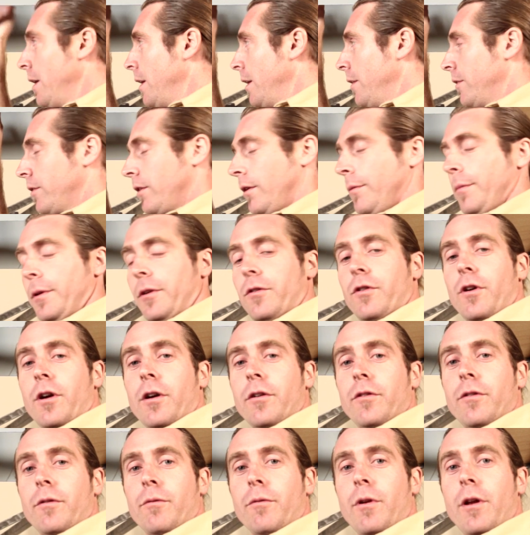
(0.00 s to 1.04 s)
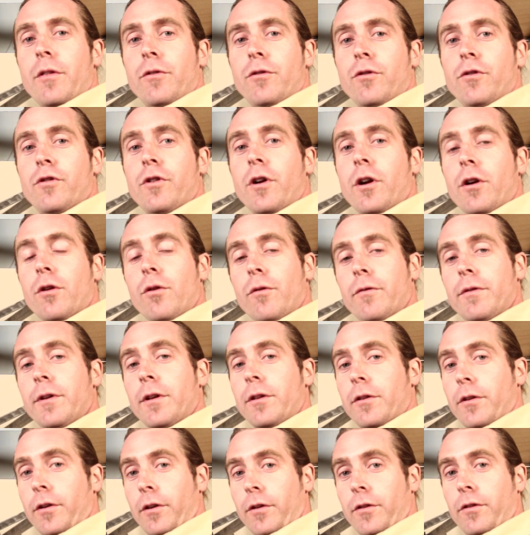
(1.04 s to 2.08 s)
It's going to be run through charcoal
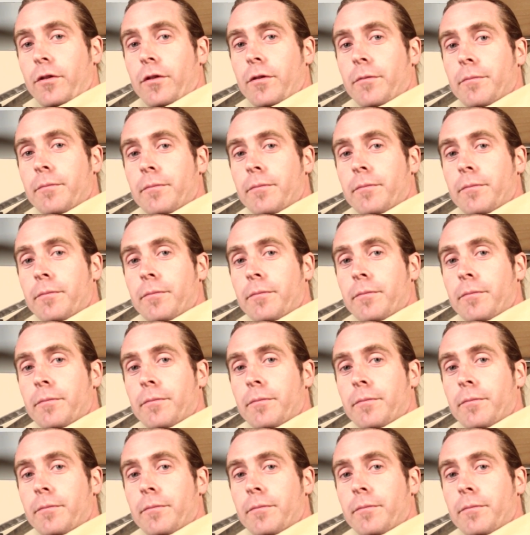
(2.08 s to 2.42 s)
filters.